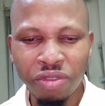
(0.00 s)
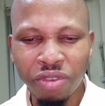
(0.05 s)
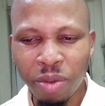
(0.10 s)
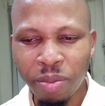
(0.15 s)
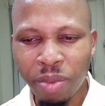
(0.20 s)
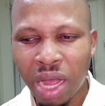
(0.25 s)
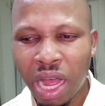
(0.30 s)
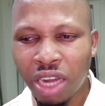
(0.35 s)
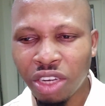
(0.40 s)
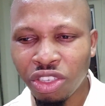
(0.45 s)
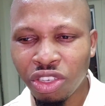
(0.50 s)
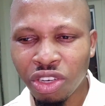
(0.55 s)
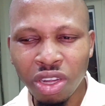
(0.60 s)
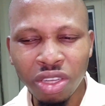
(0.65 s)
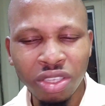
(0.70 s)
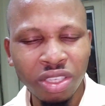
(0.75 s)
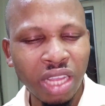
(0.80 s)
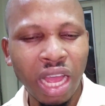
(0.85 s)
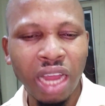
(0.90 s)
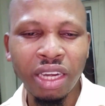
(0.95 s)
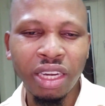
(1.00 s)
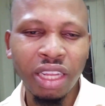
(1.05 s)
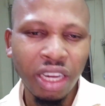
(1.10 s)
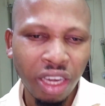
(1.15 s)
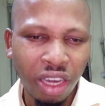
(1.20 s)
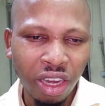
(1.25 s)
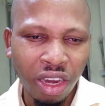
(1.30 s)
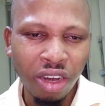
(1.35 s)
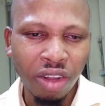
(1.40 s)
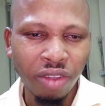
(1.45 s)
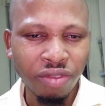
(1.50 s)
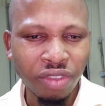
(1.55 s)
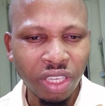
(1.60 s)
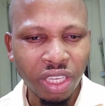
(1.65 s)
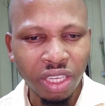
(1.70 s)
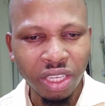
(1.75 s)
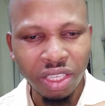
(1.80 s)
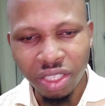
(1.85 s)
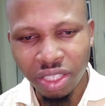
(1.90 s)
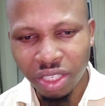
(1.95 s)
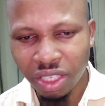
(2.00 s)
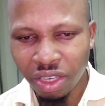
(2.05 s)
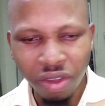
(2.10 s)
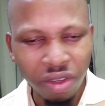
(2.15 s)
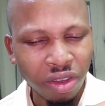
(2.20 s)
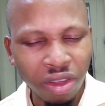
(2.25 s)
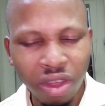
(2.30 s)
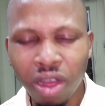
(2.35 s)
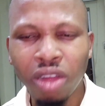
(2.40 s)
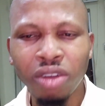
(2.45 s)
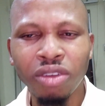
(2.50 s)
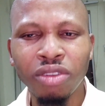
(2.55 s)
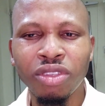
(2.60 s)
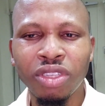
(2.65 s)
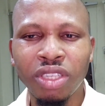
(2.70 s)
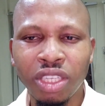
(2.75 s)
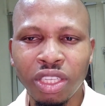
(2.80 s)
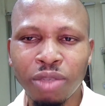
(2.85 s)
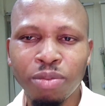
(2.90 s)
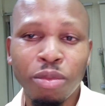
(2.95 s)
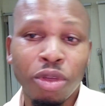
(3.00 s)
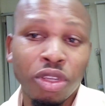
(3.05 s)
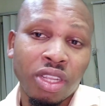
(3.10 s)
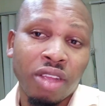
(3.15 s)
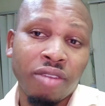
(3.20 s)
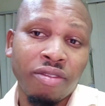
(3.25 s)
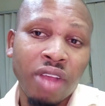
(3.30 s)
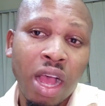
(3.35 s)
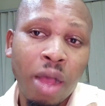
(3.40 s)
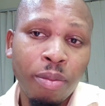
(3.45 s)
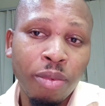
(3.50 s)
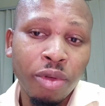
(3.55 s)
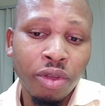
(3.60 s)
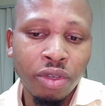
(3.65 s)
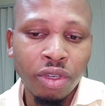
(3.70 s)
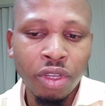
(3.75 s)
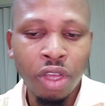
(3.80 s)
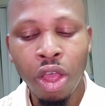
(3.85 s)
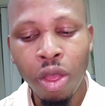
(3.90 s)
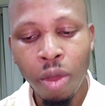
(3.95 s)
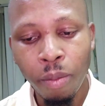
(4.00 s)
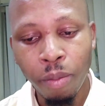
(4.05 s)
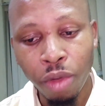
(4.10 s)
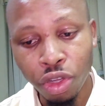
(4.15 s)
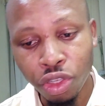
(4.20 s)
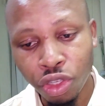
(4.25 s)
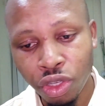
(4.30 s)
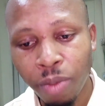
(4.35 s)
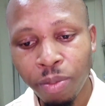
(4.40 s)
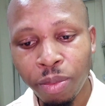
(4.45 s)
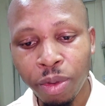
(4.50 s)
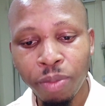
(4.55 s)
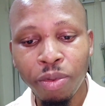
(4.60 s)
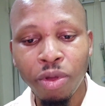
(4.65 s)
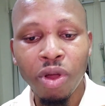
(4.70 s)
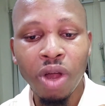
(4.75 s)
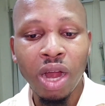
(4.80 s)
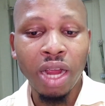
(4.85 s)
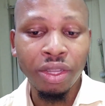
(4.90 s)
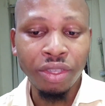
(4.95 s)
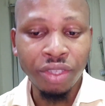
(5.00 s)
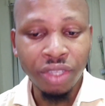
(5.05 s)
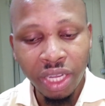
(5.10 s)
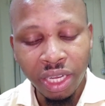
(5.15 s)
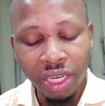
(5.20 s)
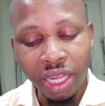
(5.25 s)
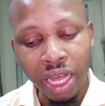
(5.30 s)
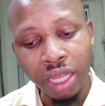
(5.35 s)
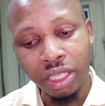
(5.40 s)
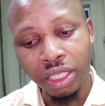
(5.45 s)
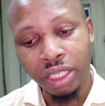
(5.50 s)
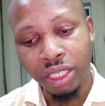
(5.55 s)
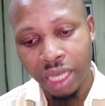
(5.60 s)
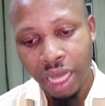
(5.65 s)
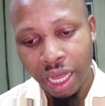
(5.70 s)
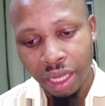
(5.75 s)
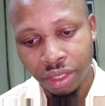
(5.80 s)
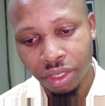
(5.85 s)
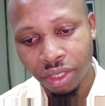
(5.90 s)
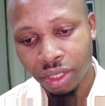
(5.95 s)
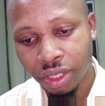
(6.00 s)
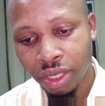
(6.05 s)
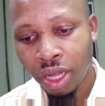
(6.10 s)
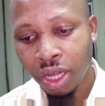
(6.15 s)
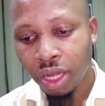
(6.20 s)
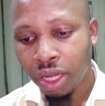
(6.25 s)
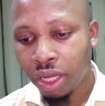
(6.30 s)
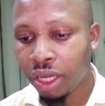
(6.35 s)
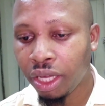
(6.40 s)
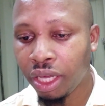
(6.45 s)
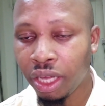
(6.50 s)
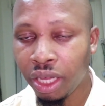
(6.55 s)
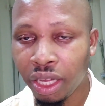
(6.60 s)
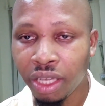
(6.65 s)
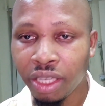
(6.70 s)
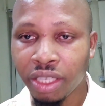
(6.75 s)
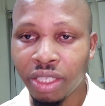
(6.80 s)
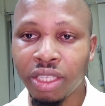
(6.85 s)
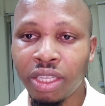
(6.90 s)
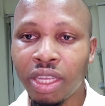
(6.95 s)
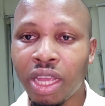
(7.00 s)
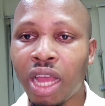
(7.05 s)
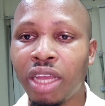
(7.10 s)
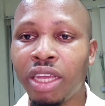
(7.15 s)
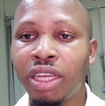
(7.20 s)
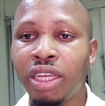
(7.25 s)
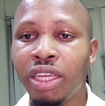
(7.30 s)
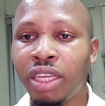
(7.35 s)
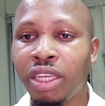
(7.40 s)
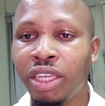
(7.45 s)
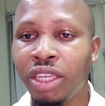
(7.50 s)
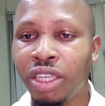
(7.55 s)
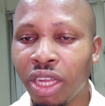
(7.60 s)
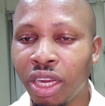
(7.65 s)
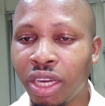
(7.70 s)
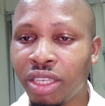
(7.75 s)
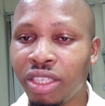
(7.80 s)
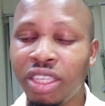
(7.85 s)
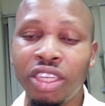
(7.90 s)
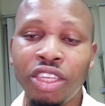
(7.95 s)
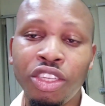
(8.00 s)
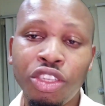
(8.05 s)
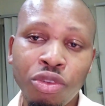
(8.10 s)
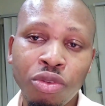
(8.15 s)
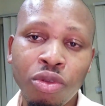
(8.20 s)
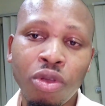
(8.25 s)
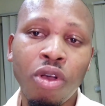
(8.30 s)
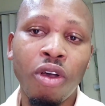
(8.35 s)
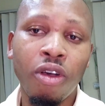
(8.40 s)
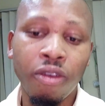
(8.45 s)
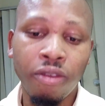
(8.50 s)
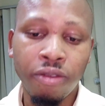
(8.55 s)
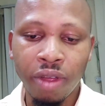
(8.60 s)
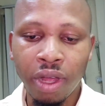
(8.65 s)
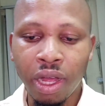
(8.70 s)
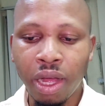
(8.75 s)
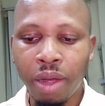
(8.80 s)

Hard drugs and a lot of things, you know, all those things must have happened. But some people are saying that yes, is an issue of